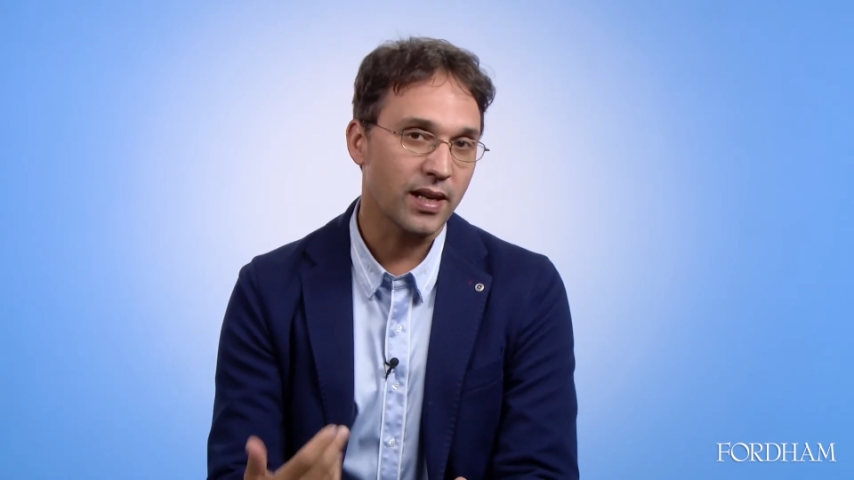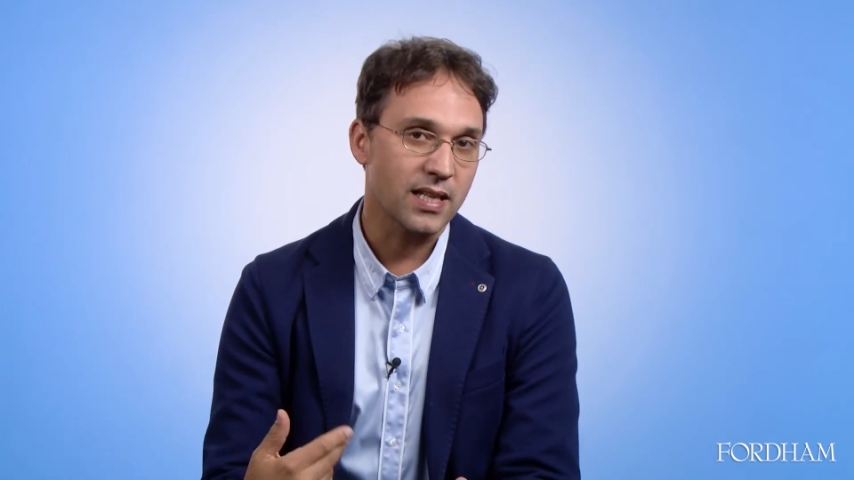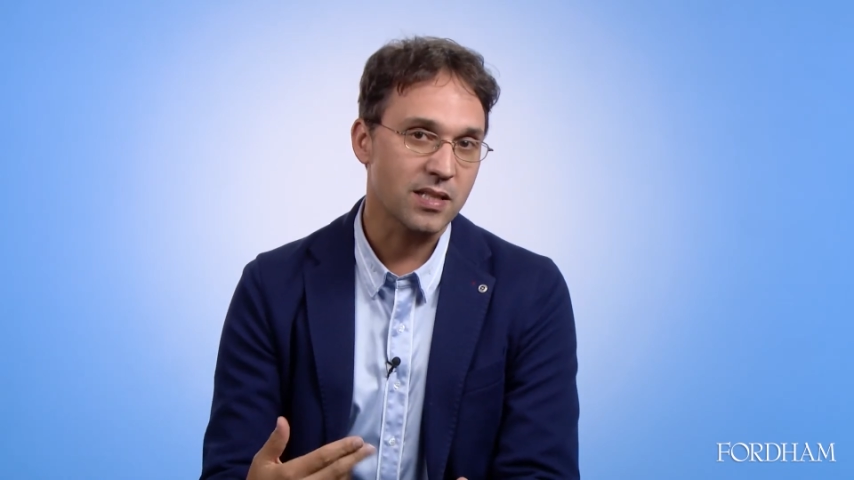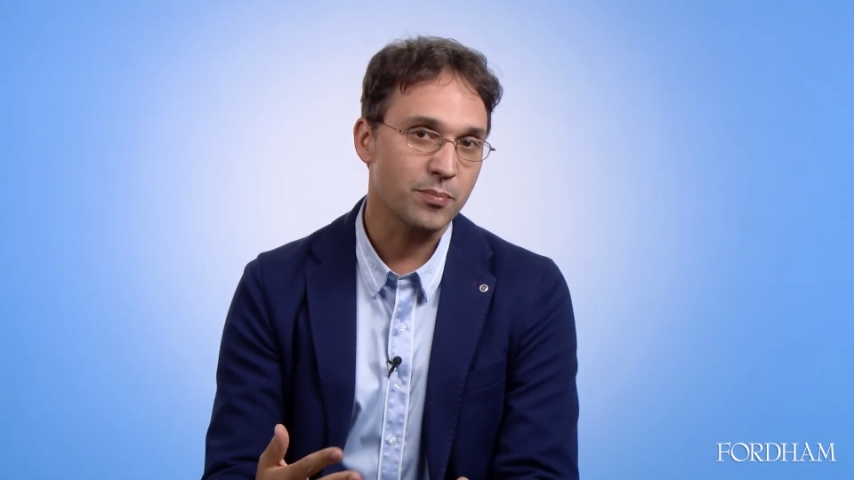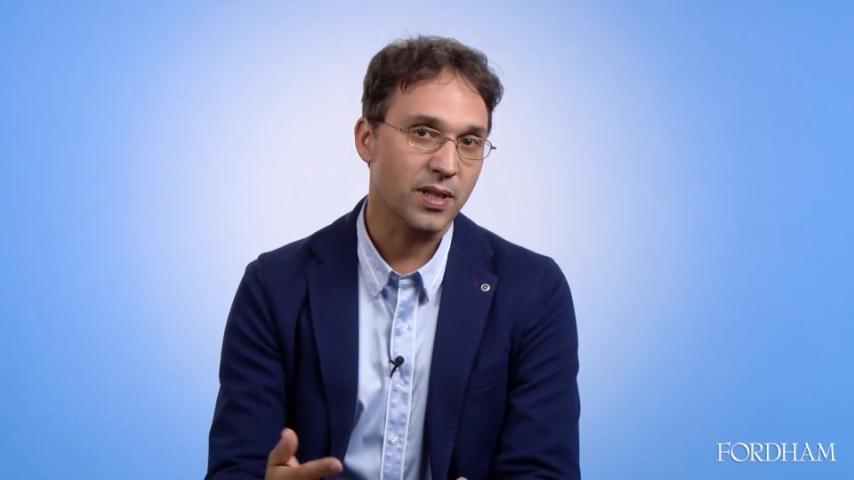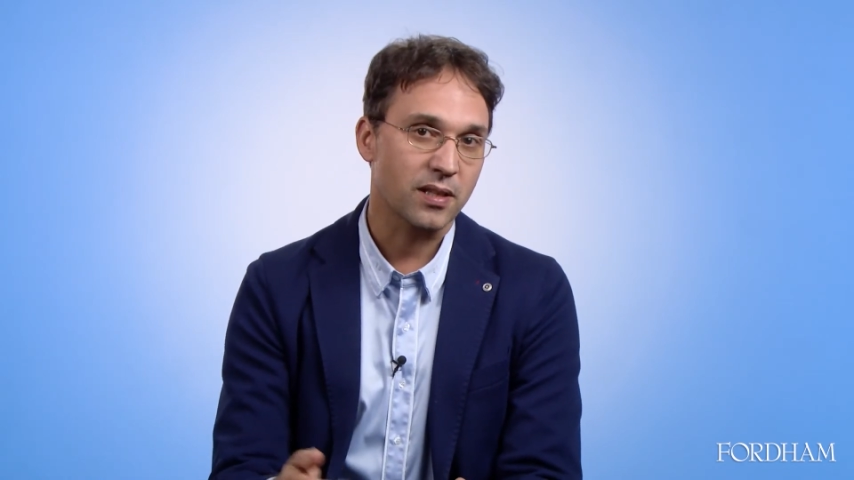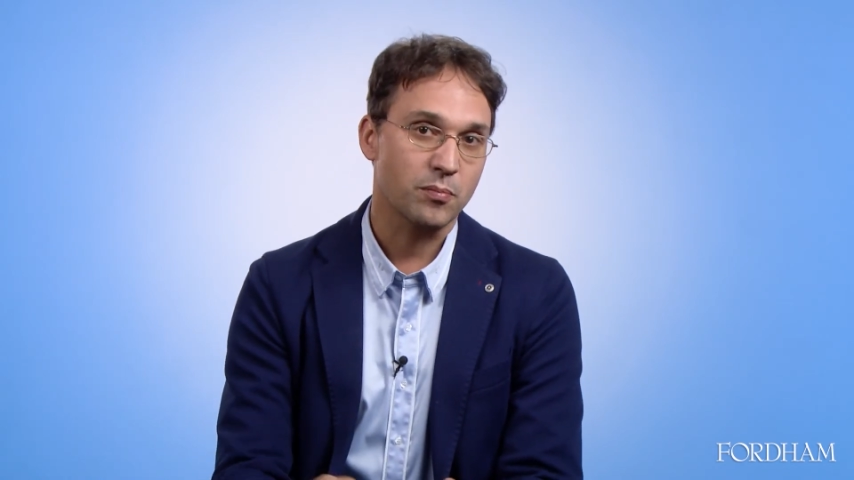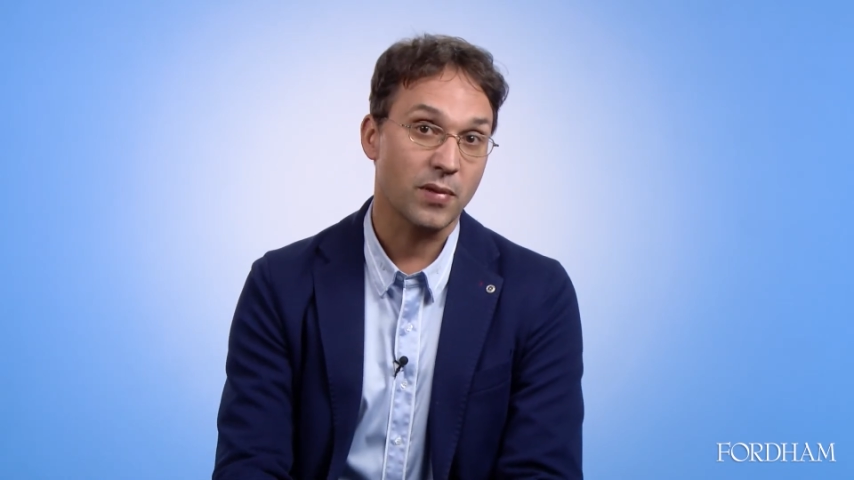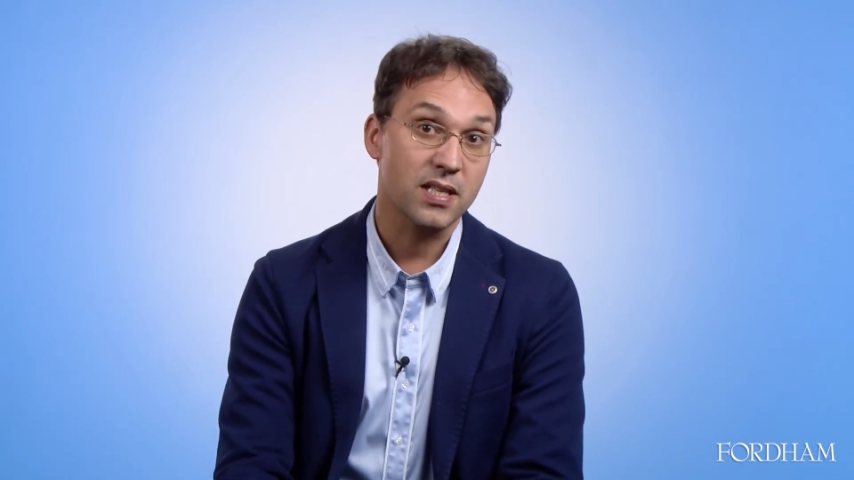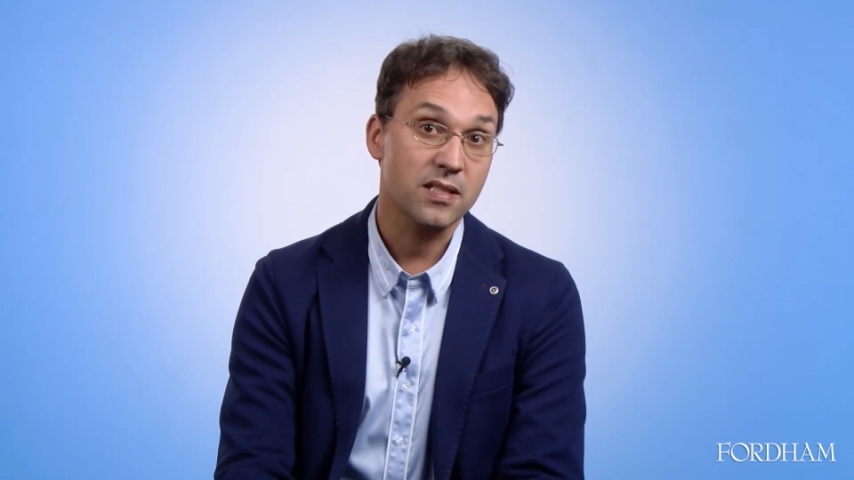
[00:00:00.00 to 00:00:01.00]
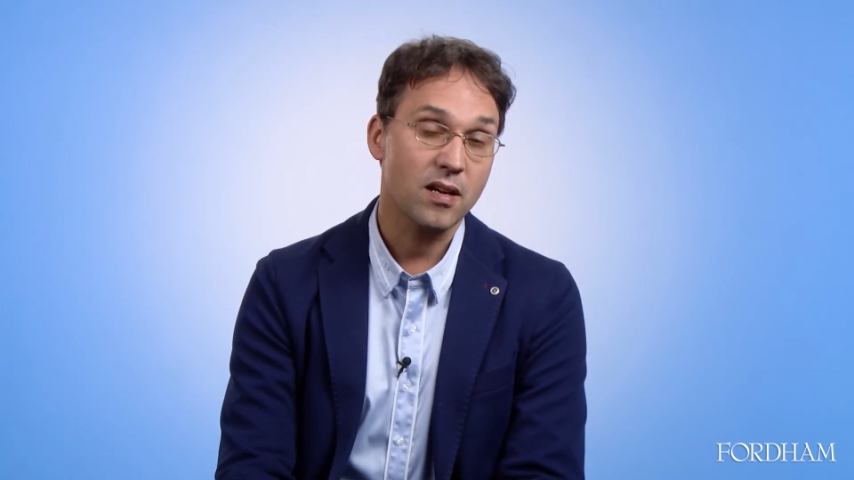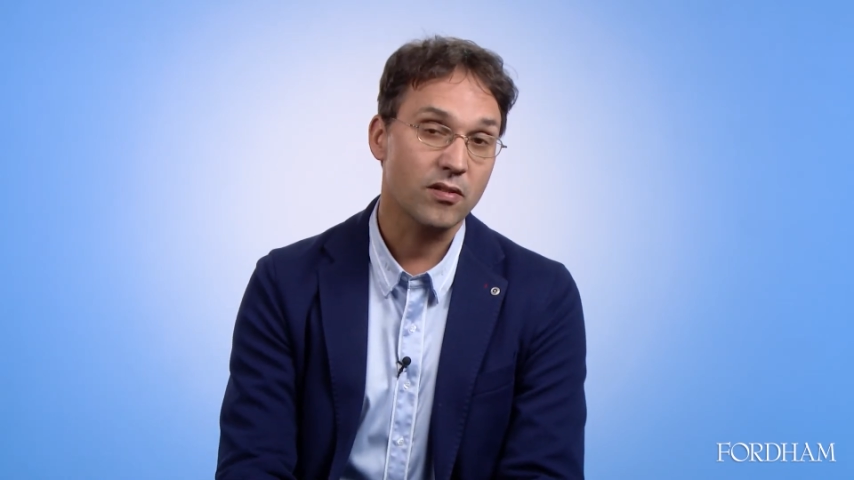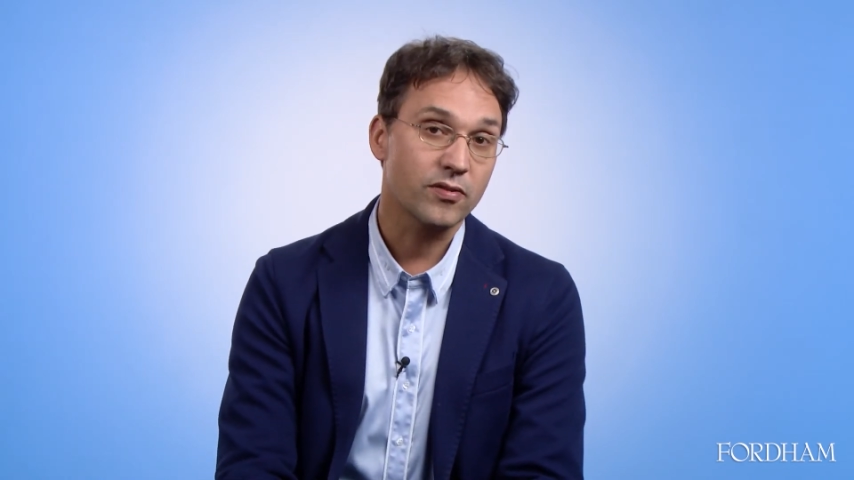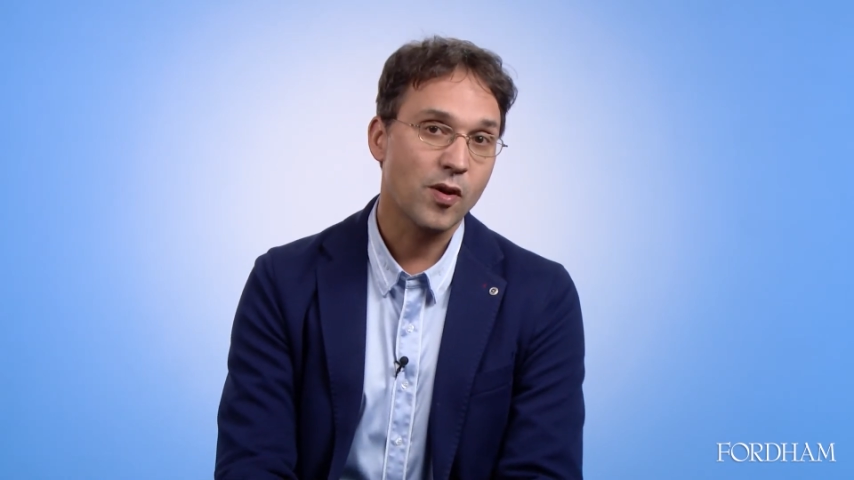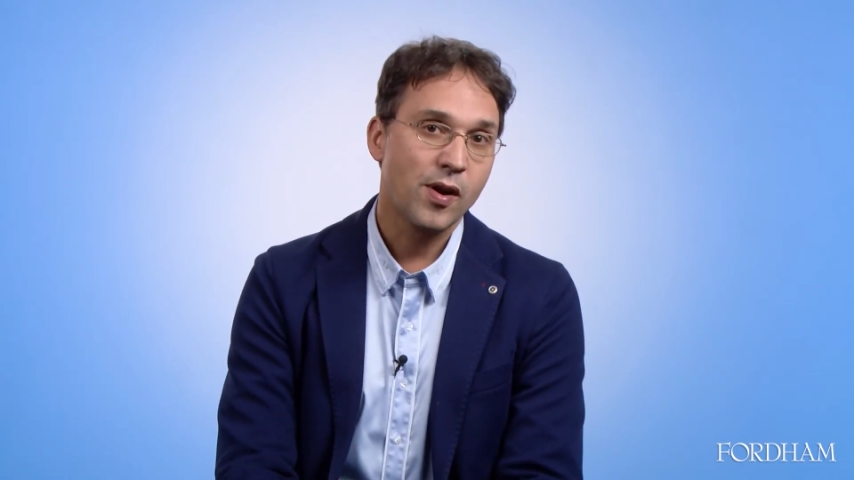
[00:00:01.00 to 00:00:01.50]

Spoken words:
has impacted myself.